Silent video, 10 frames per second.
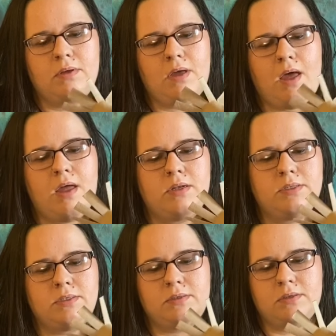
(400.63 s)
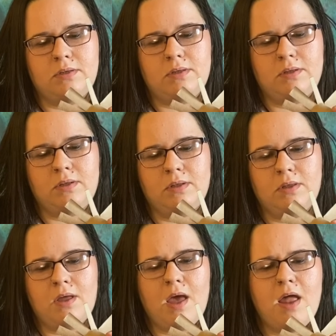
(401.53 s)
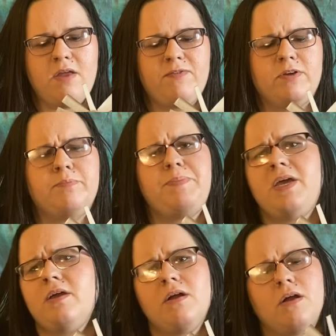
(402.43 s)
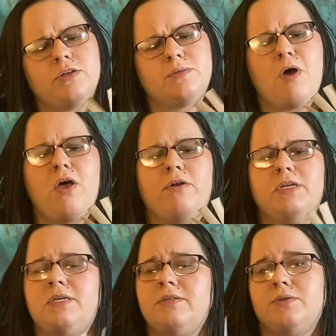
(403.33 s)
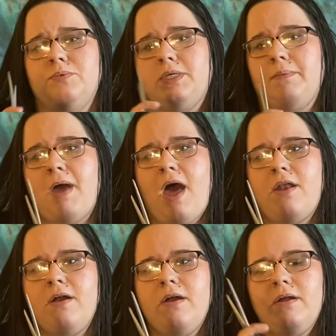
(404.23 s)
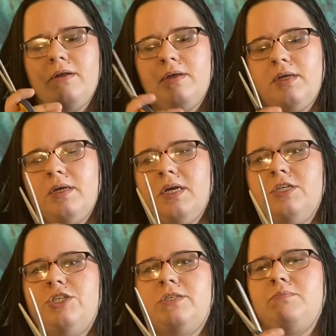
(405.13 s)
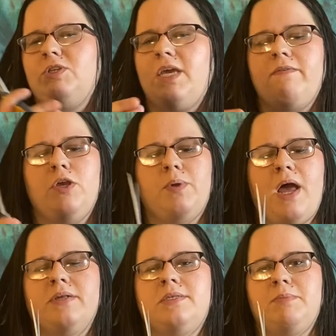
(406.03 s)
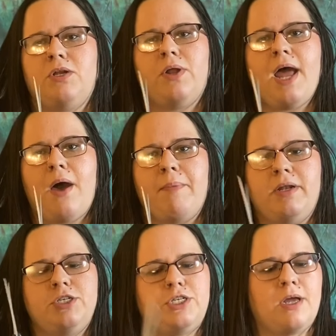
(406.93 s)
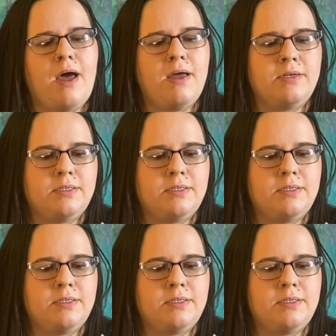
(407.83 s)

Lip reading: cut. And if they're bigger or smaller, it doesn't really matter. It's just giving you an estimate on how much to cut.